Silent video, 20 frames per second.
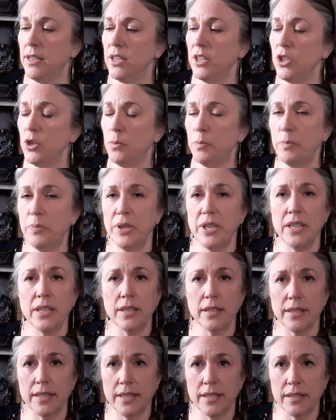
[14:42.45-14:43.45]
you'll
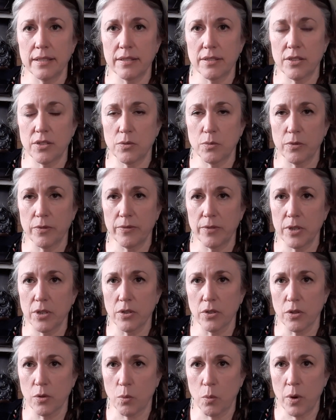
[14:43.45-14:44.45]
peel it to
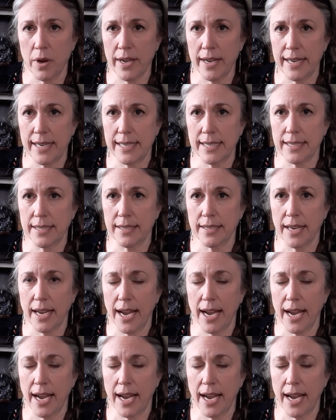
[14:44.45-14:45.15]
reveal the white,